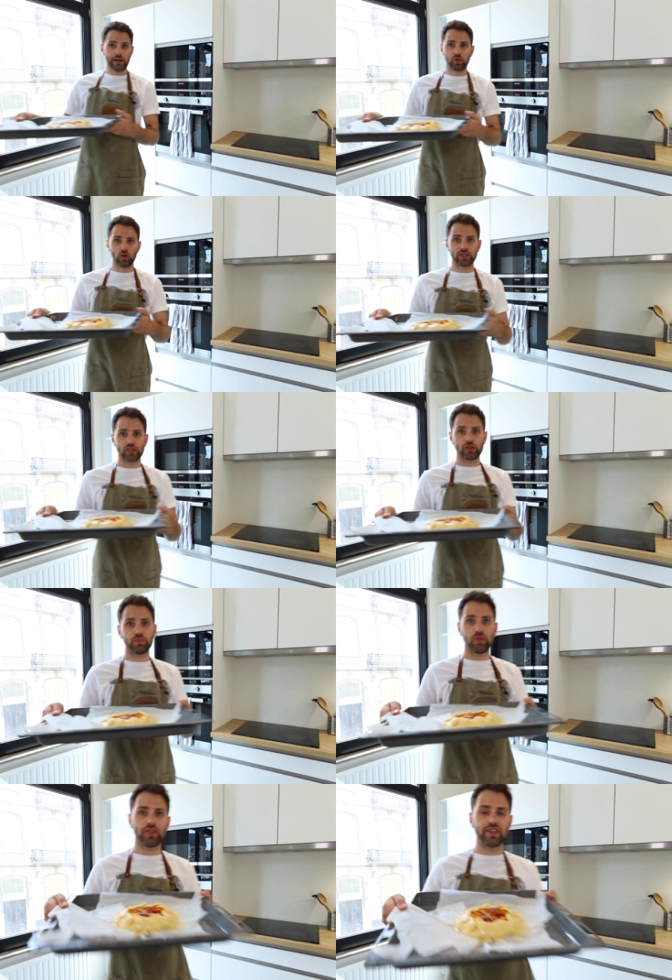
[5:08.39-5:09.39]
I'm going to
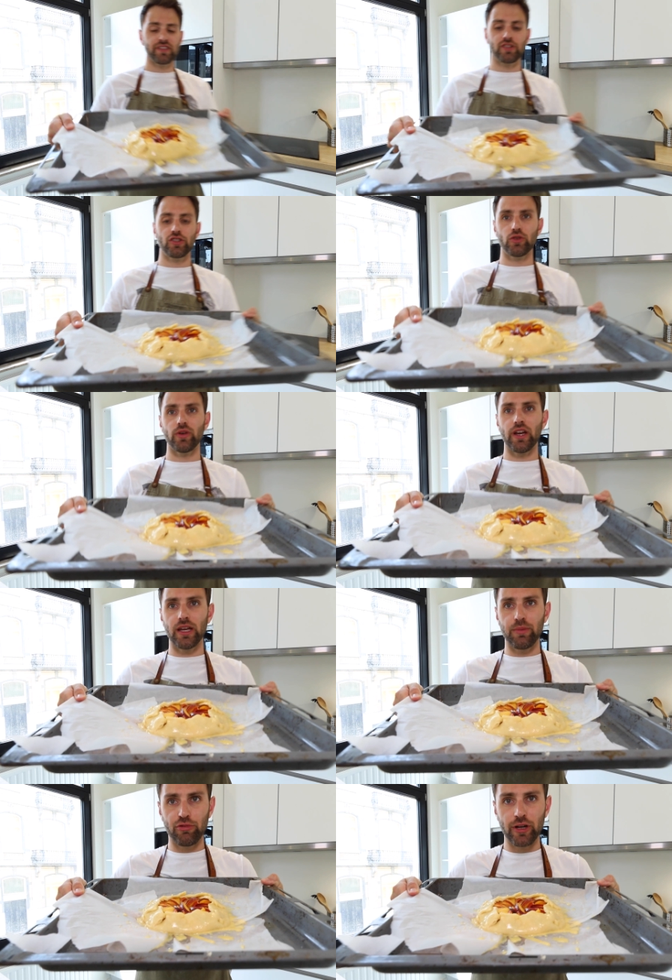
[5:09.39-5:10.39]
put this into
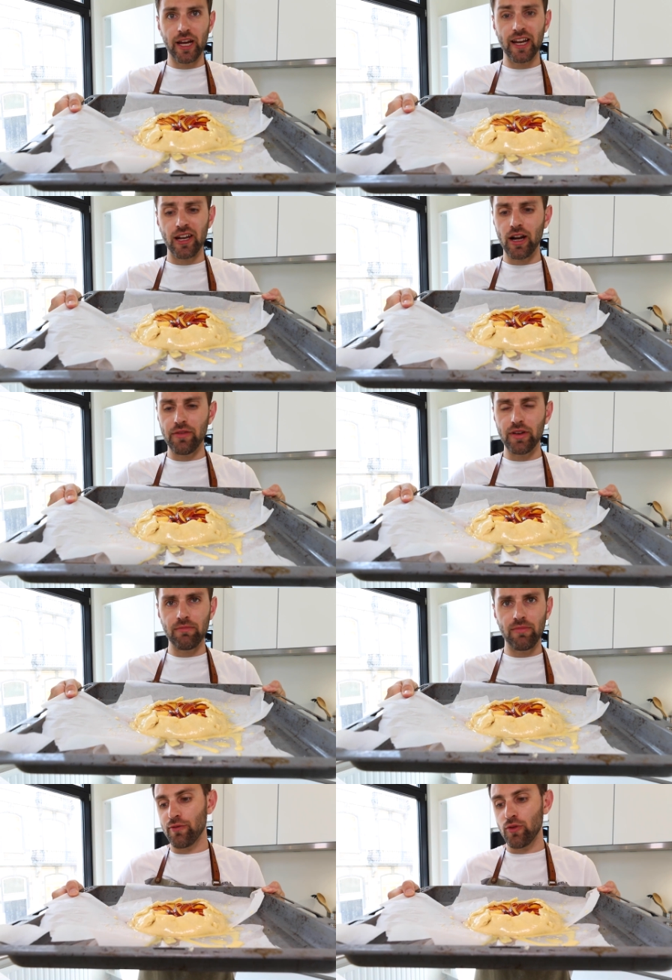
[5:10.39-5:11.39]
a preheated
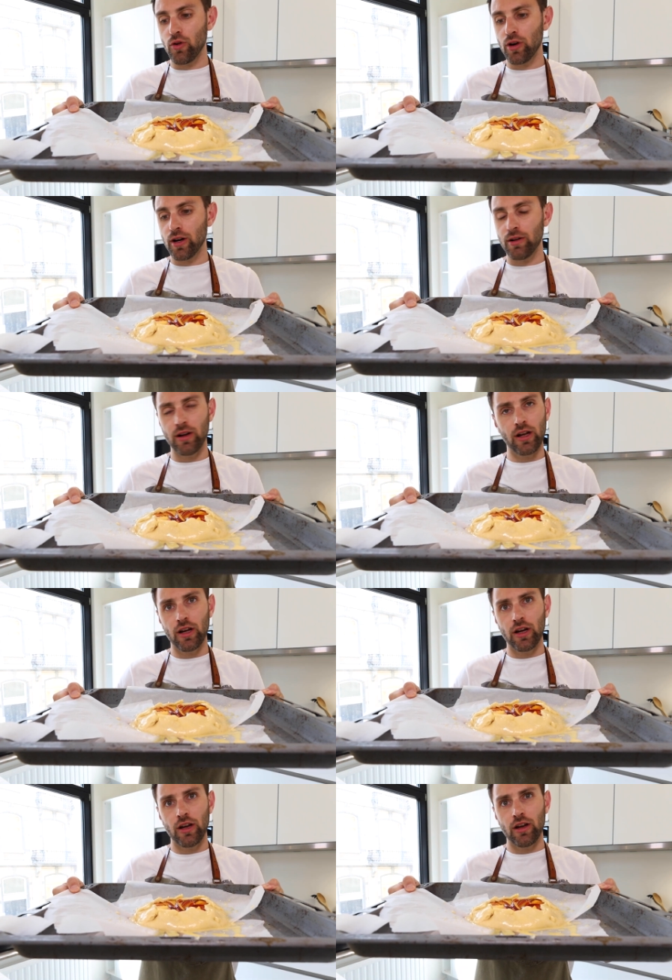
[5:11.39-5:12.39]
oven for
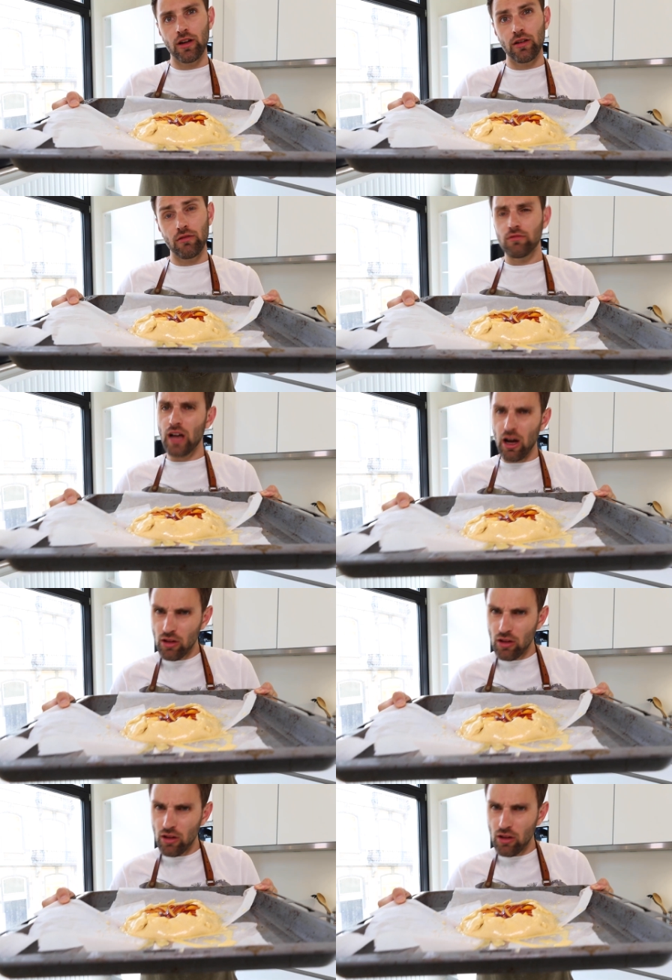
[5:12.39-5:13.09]
how